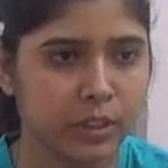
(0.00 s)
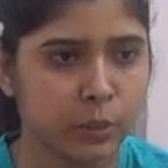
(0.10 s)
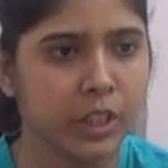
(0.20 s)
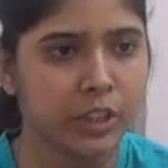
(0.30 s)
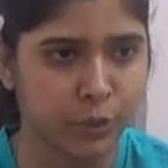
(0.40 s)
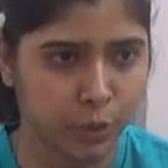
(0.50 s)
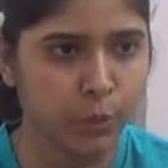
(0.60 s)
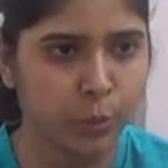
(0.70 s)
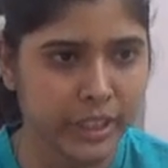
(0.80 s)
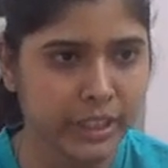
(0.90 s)
to
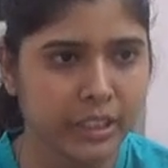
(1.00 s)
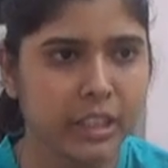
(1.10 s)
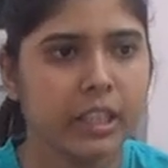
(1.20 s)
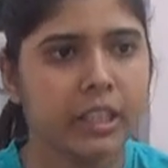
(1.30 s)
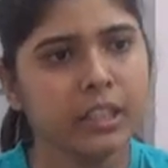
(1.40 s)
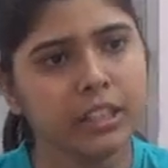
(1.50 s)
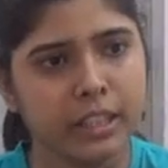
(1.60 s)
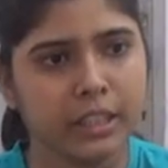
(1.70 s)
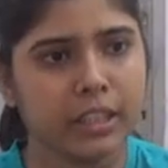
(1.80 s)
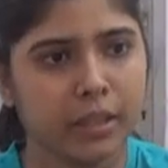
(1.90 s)
control weeds in
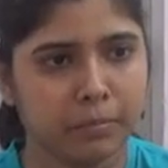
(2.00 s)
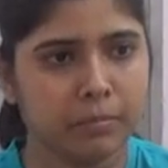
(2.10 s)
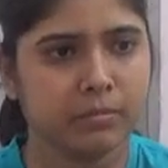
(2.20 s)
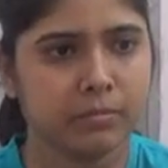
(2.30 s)
green gram.